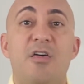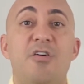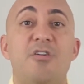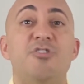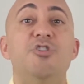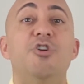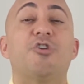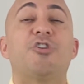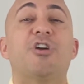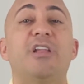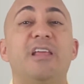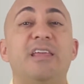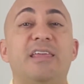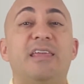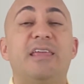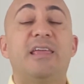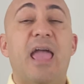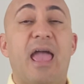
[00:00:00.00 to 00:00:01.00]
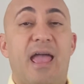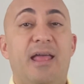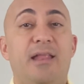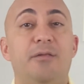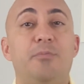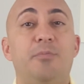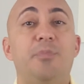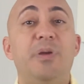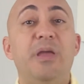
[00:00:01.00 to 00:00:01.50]
you're going to
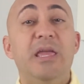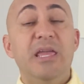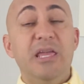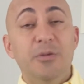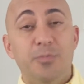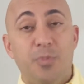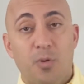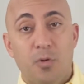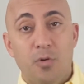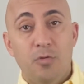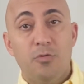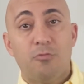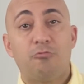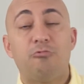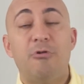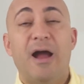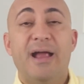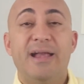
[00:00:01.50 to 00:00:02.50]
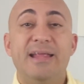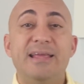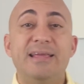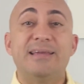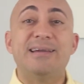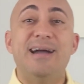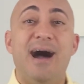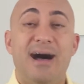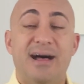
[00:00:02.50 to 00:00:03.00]
get people writing
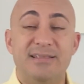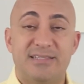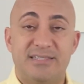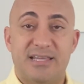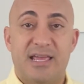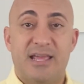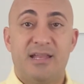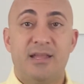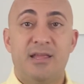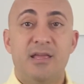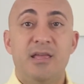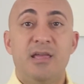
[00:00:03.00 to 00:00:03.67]
content